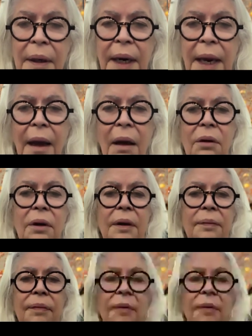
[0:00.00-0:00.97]
Now,
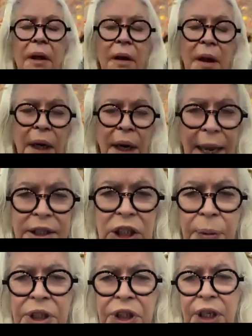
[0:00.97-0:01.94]
it has to
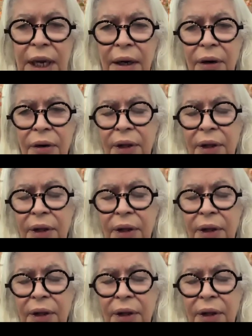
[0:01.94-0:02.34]
be said